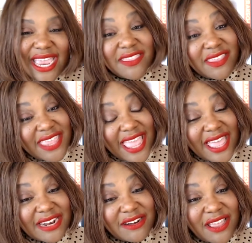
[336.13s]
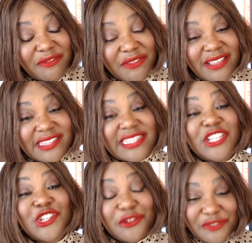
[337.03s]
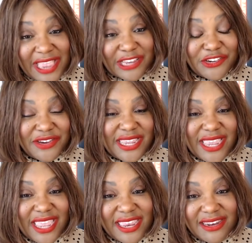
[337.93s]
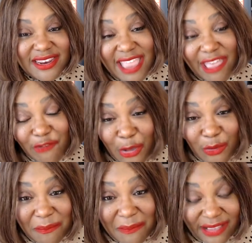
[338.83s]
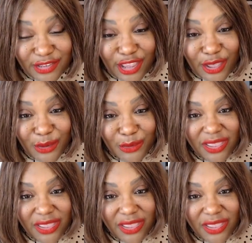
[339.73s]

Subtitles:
And then they had a sister factory in Navajoa, Mexico.